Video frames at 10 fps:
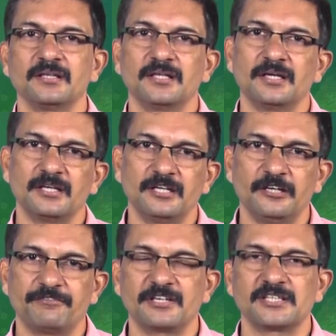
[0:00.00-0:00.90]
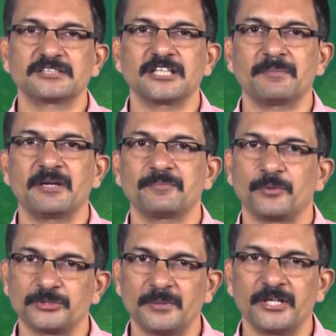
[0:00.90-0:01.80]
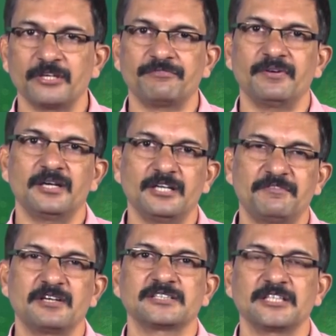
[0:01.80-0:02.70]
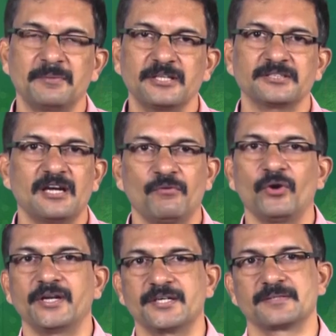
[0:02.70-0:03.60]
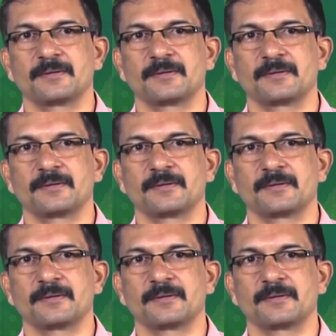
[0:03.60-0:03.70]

the differential settlement possibility of differential settlement is avoided.